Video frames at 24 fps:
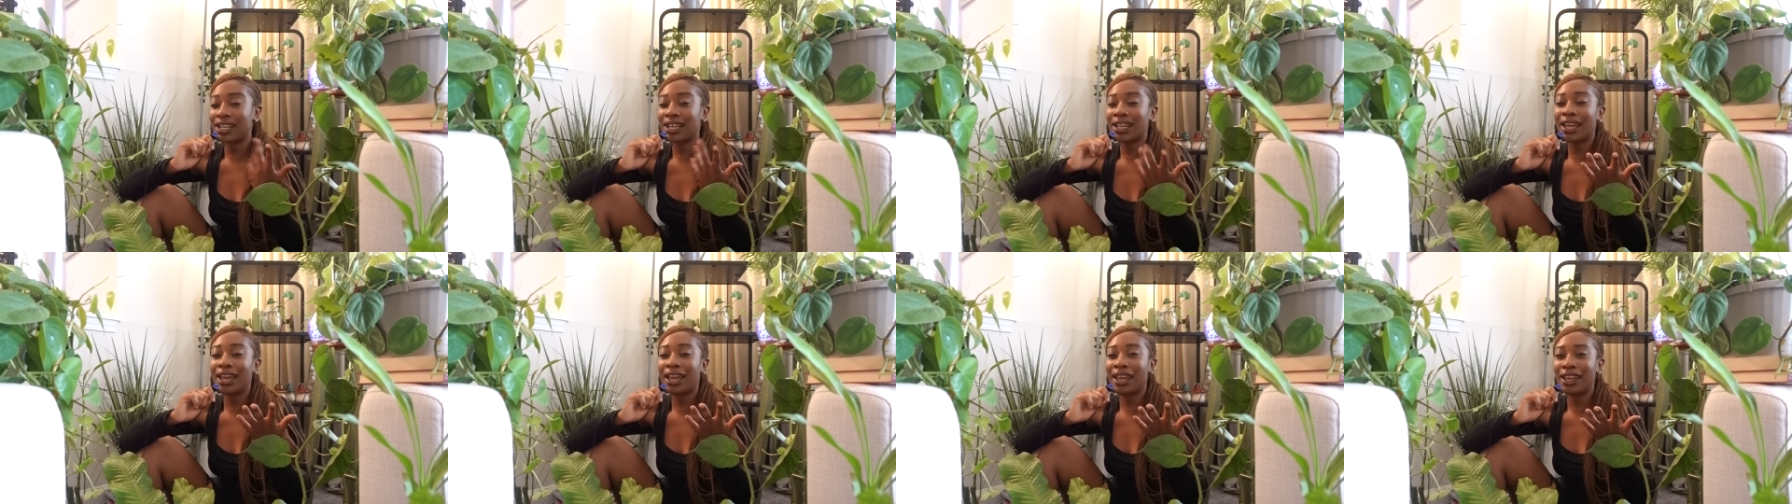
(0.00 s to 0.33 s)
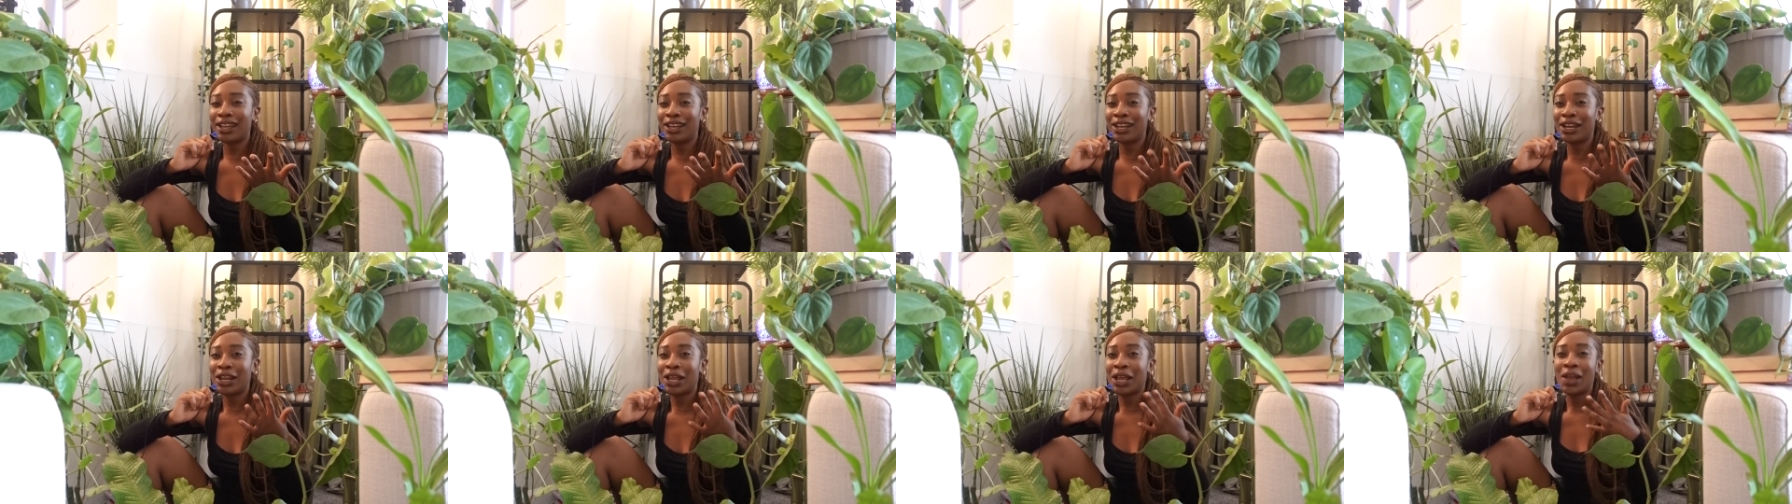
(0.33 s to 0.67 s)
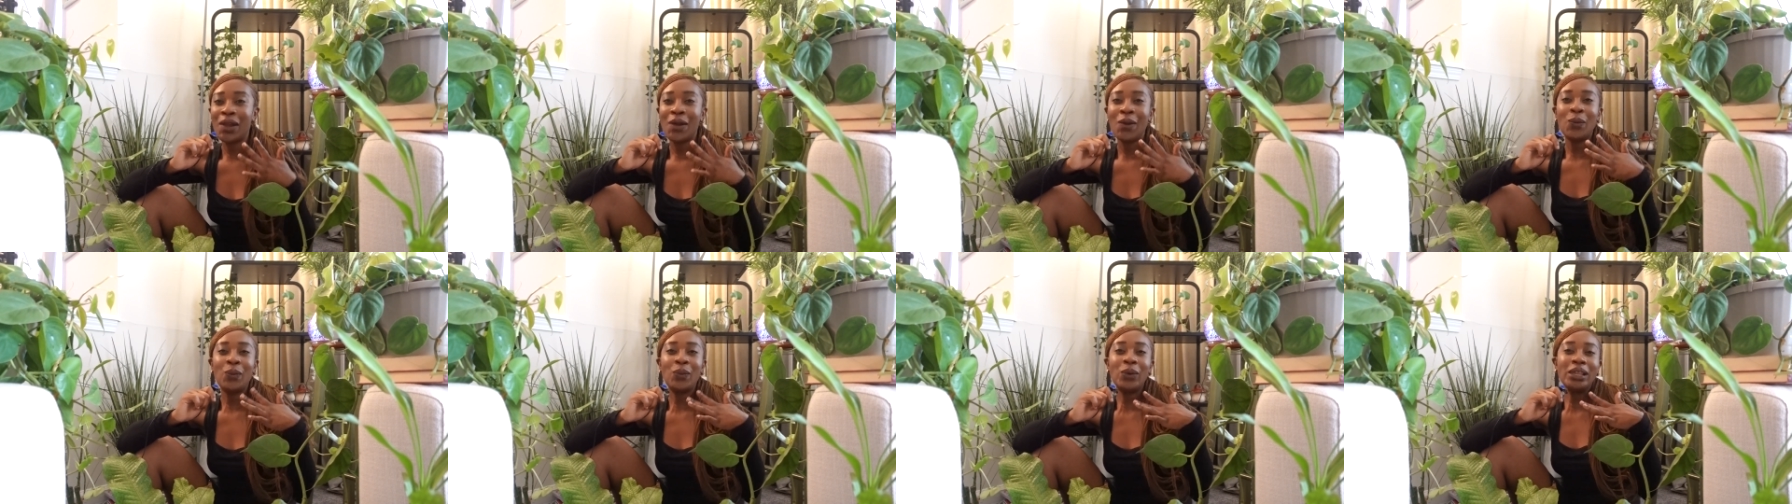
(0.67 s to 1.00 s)
Again,
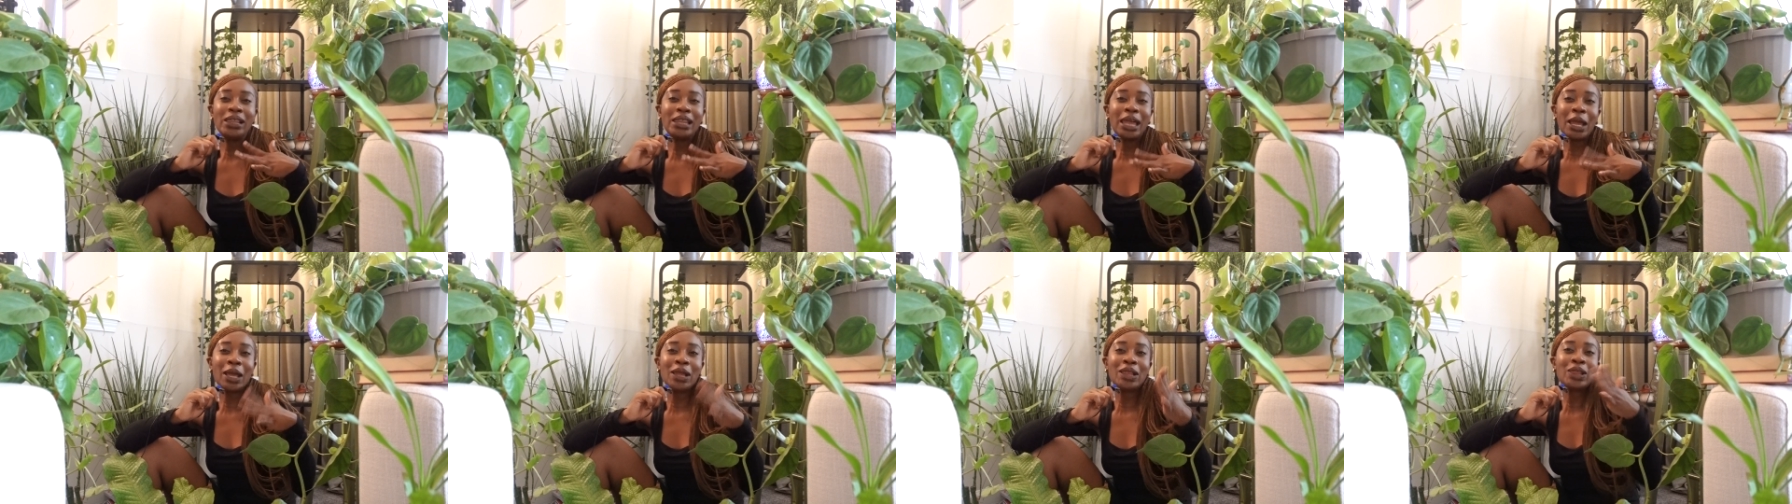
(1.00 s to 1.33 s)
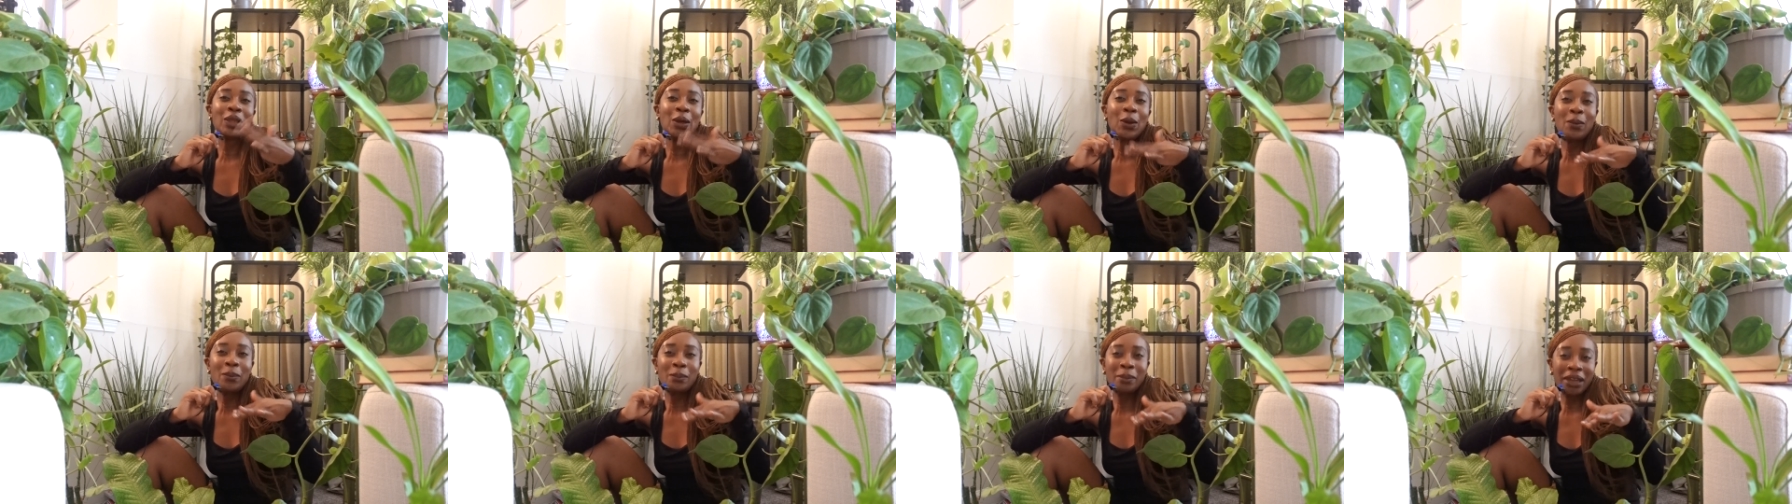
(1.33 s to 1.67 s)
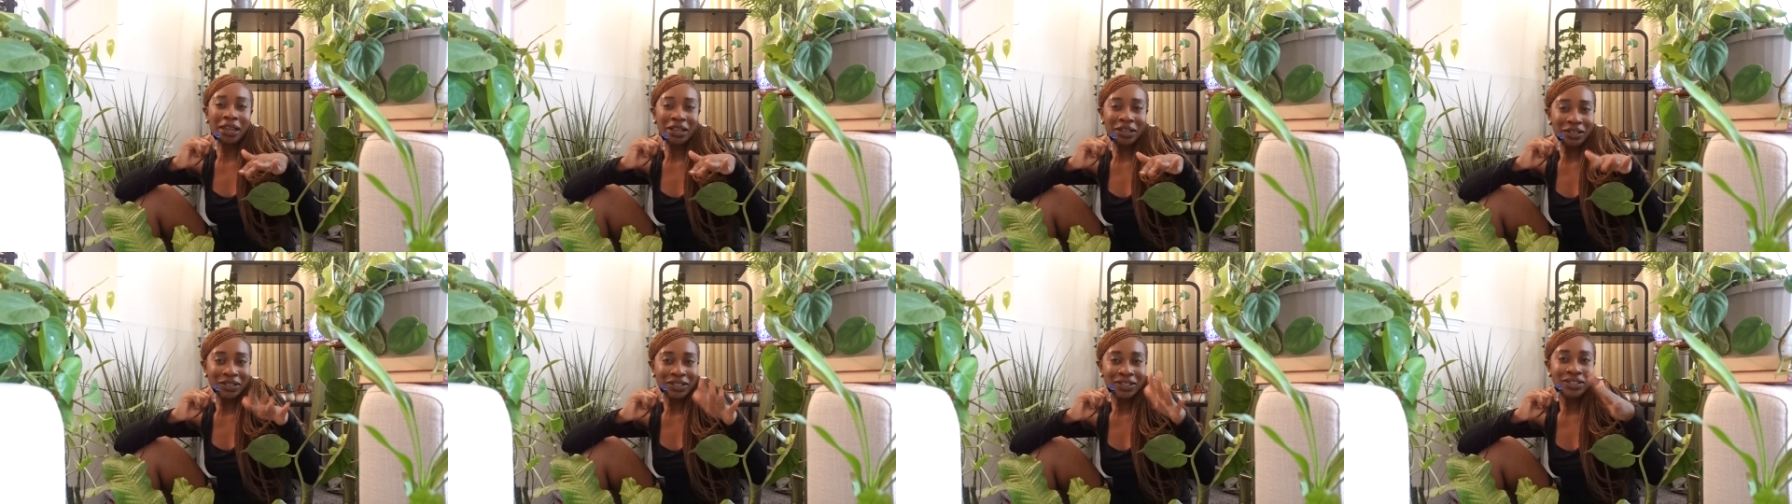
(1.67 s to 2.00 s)
we like low
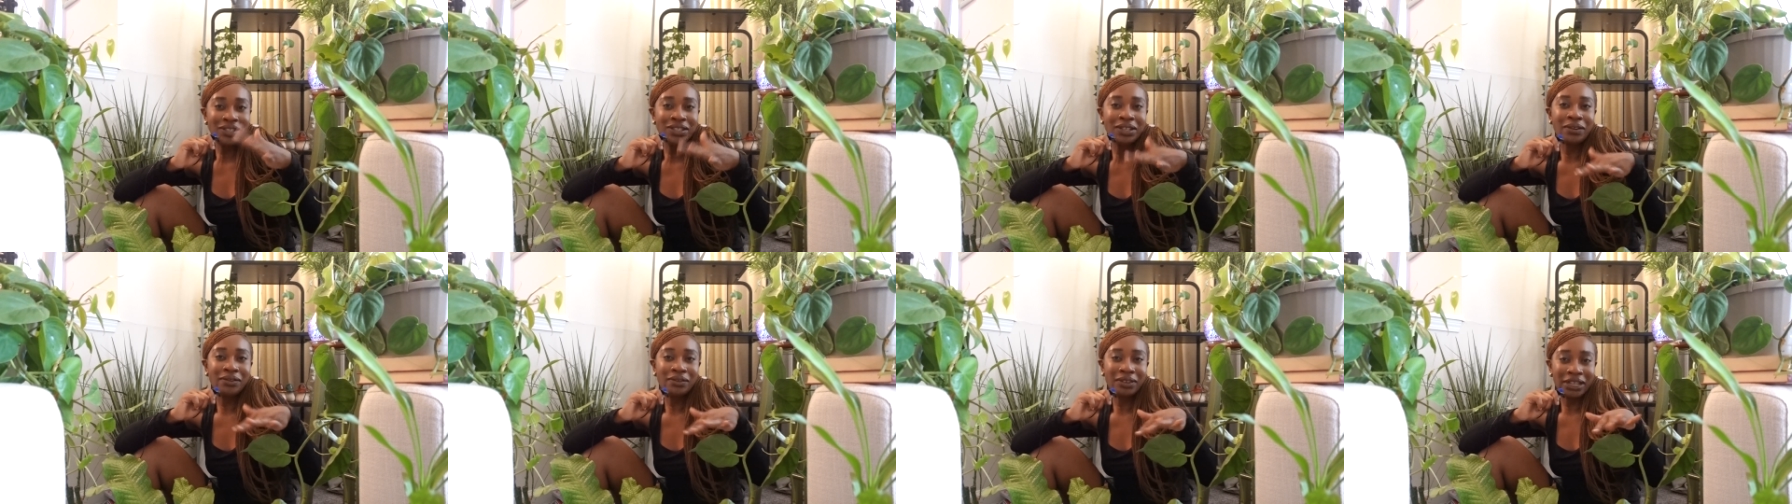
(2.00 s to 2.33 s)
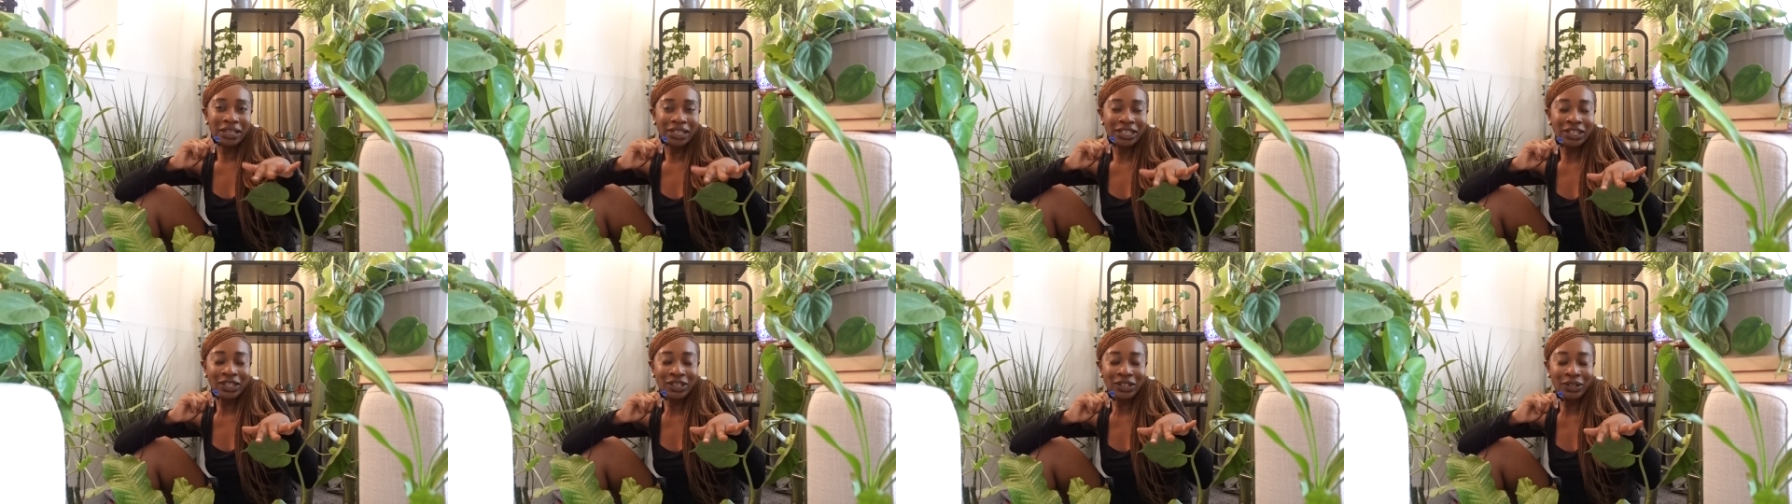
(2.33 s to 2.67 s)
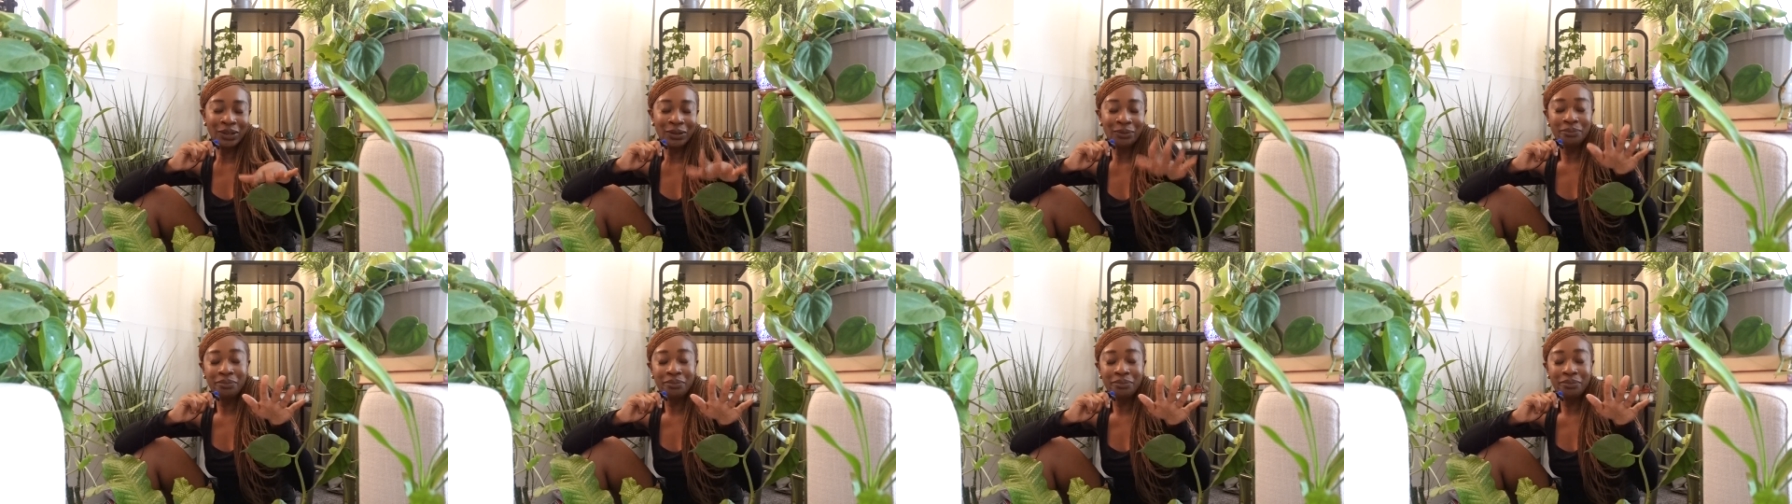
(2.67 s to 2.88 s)
maintenance over here.